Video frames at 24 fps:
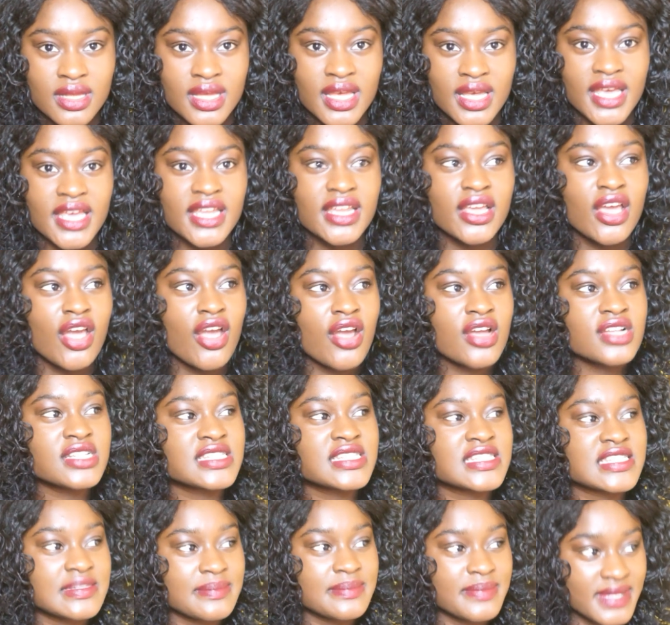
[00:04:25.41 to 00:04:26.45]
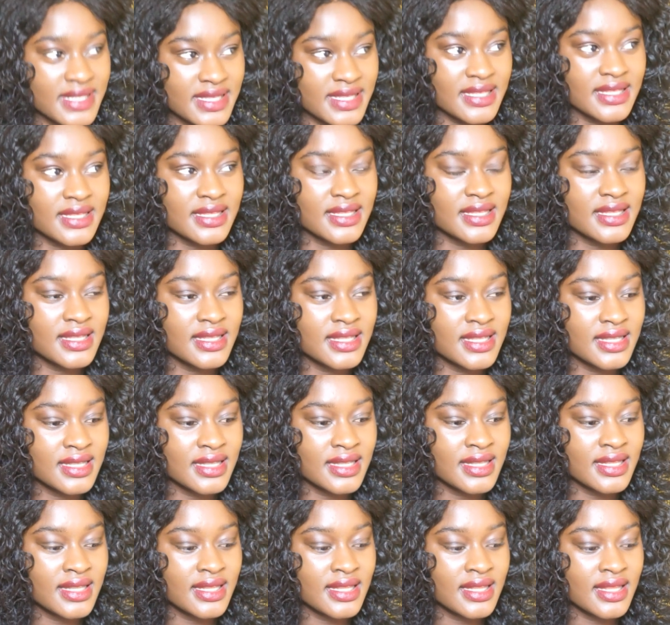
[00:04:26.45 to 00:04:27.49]
It hurts me
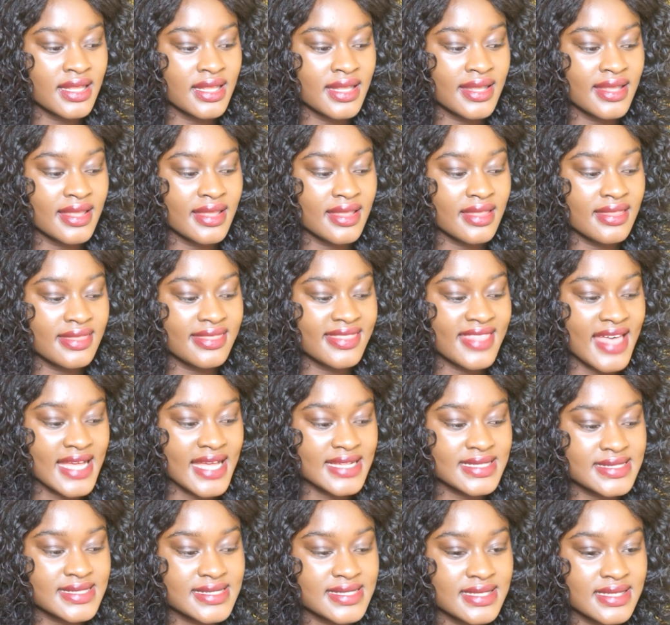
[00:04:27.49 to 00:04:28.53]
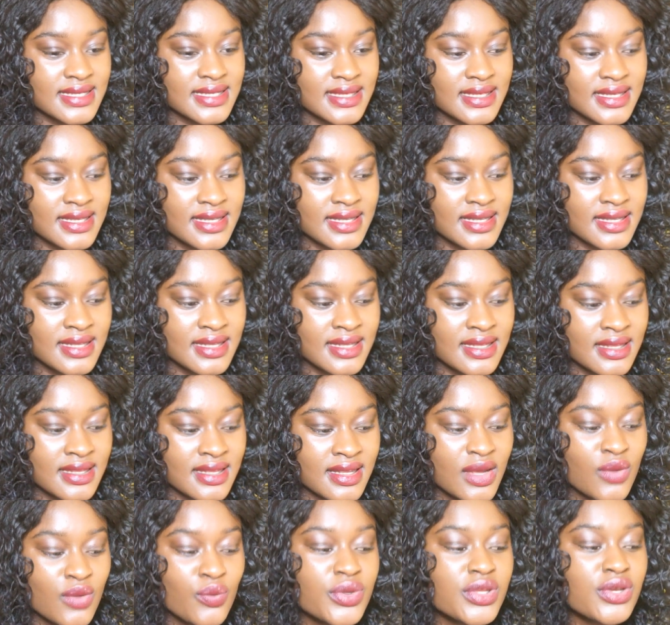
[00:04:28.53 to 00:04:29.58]
that
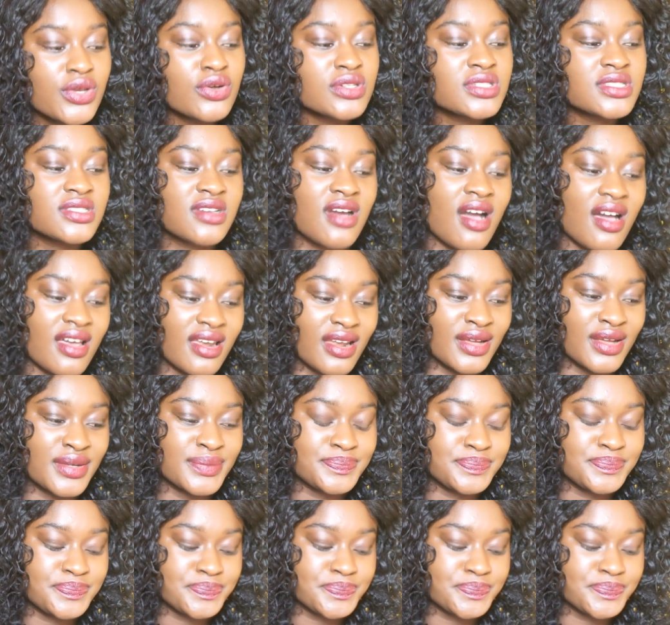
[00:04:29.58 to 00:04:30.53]
when you go to Ghana,